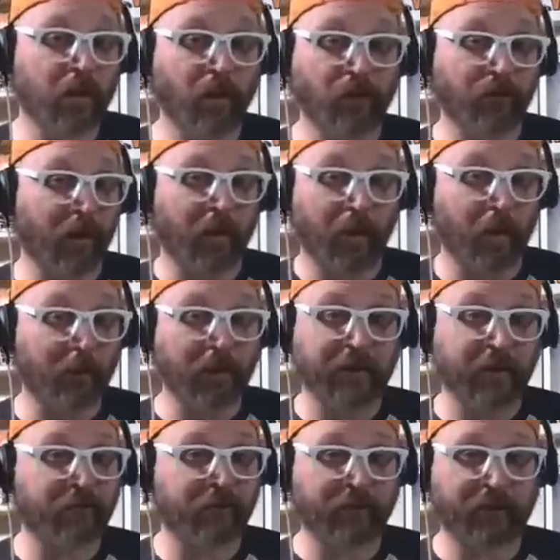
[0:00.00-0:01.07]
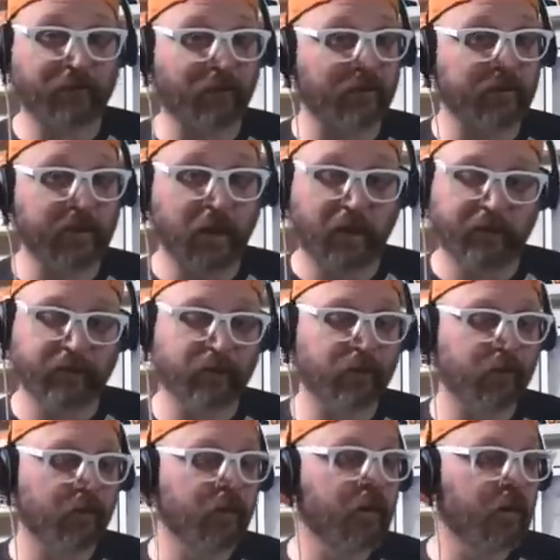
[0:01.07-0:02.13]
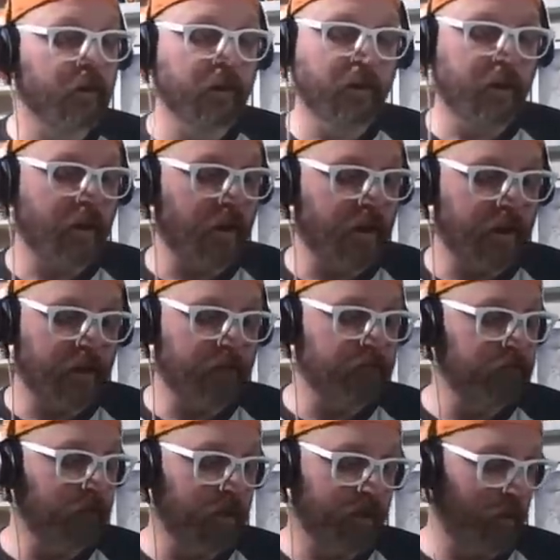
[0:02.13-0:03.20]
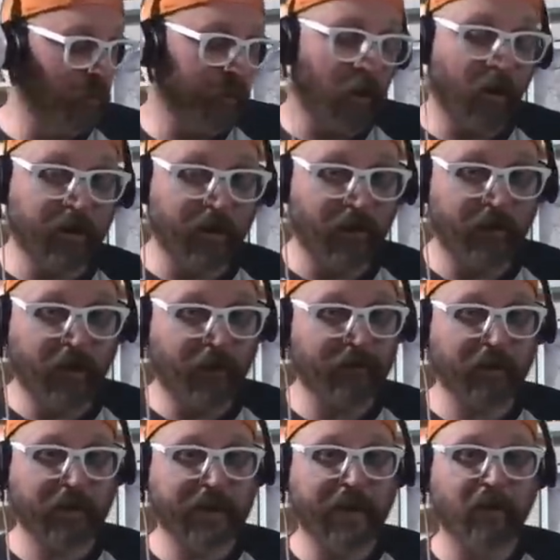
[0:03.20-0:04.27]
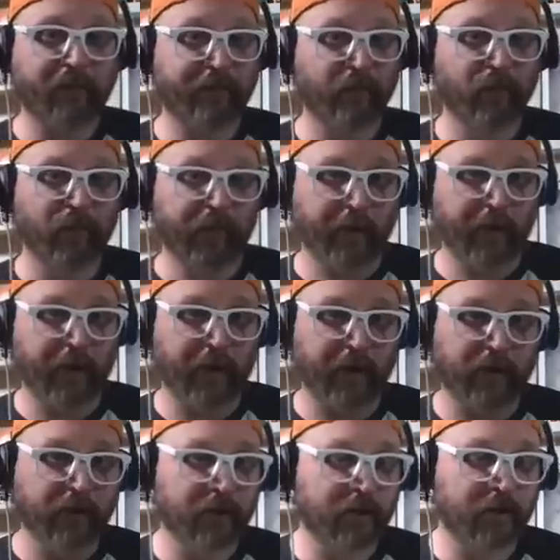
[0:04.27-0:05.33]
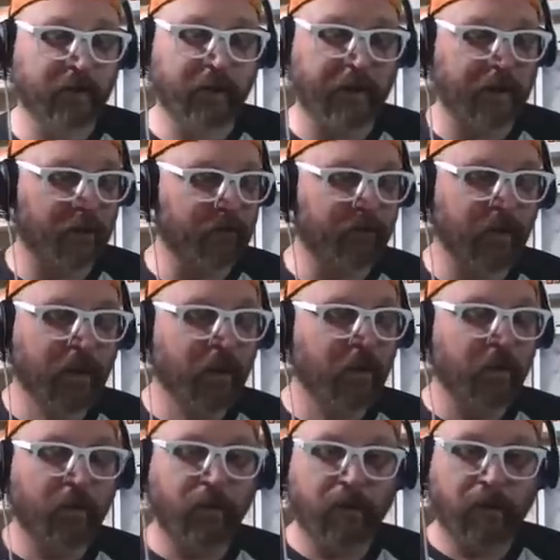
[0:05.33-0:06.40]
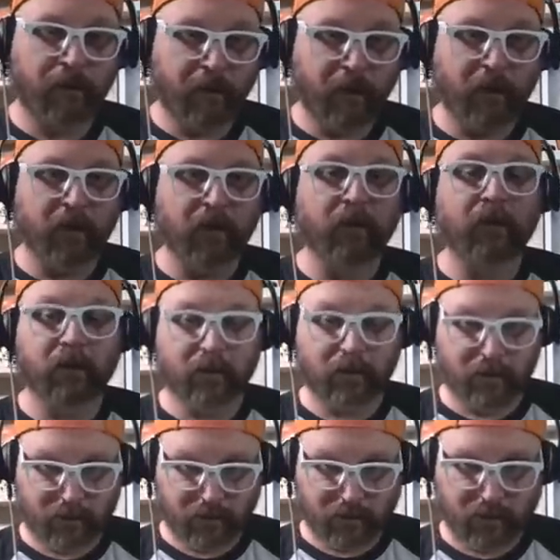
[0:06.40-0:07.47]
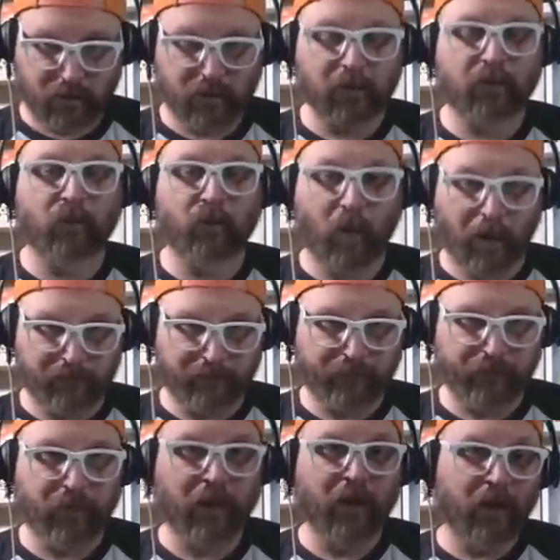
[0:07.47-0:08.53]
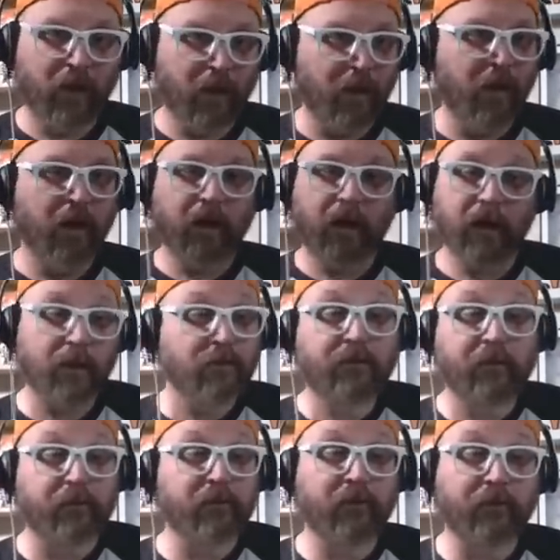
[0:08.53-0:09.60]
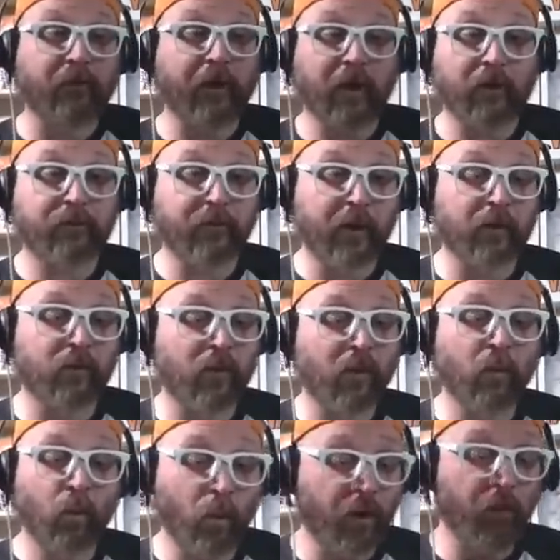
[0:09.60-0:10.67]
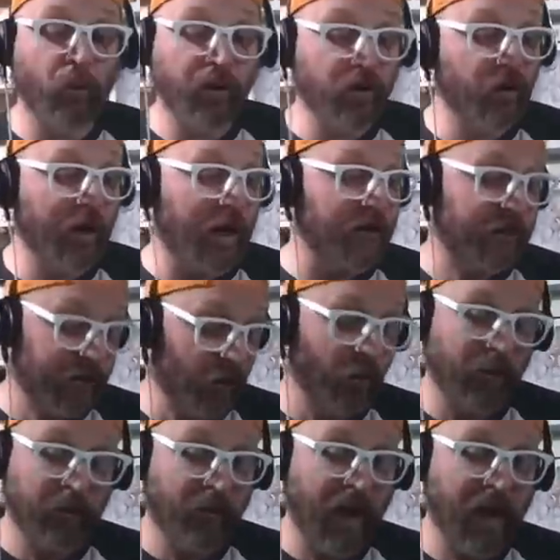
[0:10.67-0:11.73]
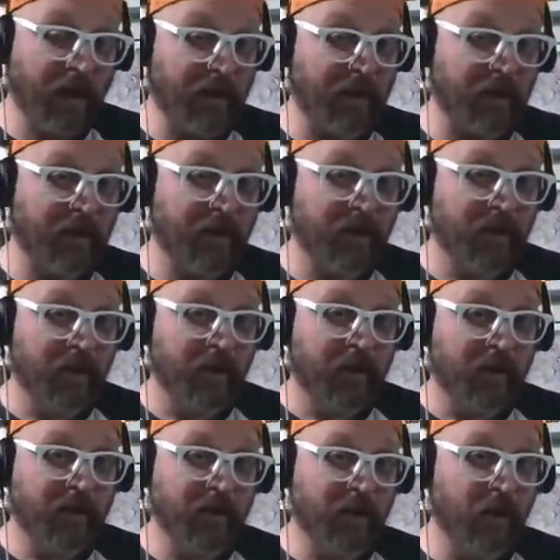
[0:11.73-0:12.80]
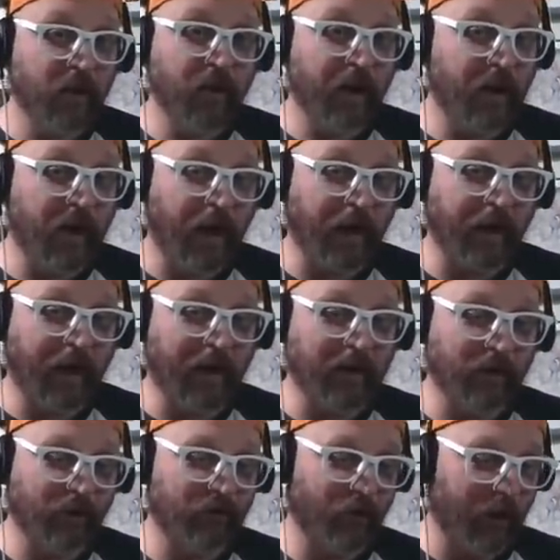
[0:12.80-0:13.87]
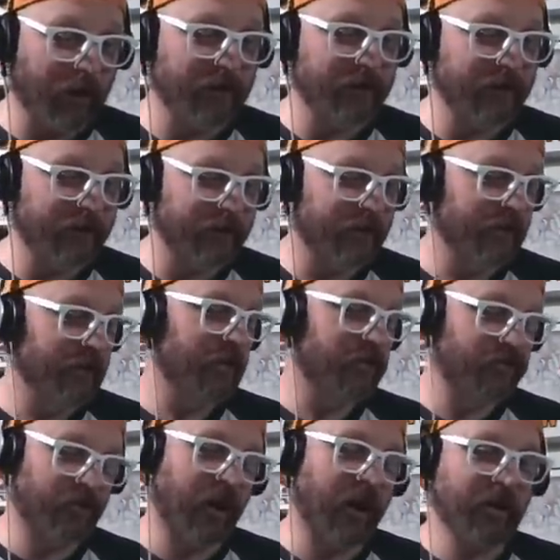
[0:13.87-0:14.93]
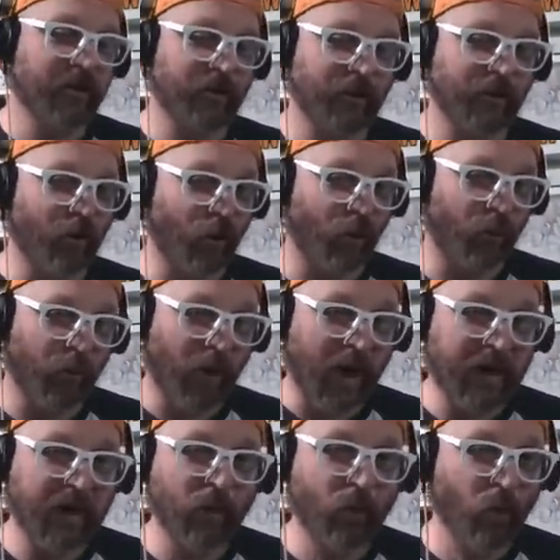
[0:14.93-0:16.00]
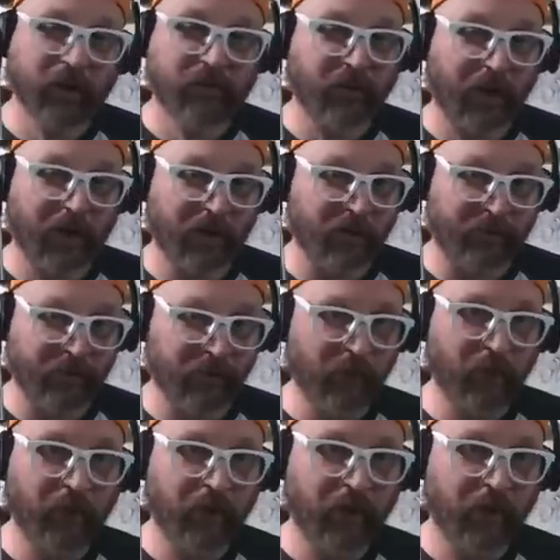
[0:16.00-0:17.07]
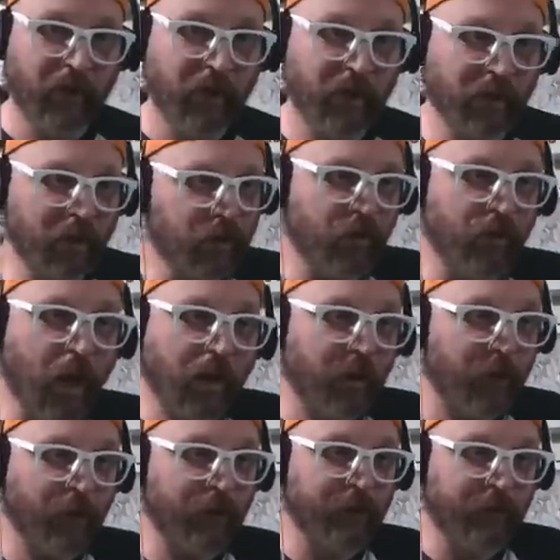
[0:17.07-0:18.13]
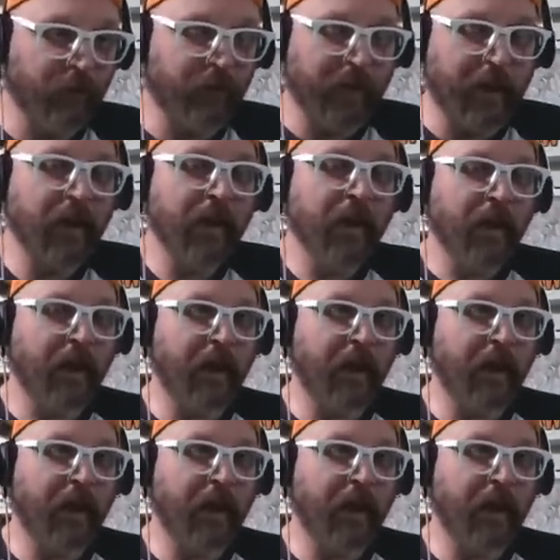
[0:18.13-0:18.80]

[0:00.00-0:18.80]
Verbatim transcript: Because I mean, that's that's another. Um, another ball carrier you have to account for, and um, which you um, don't see that when they play Ball State, Akron, right. or UT Martin. Just, just like I said, when when you got Tillman back, you know, and, and, you're trying to shade or, or bracket one side of the field, you're not going to be able to do that.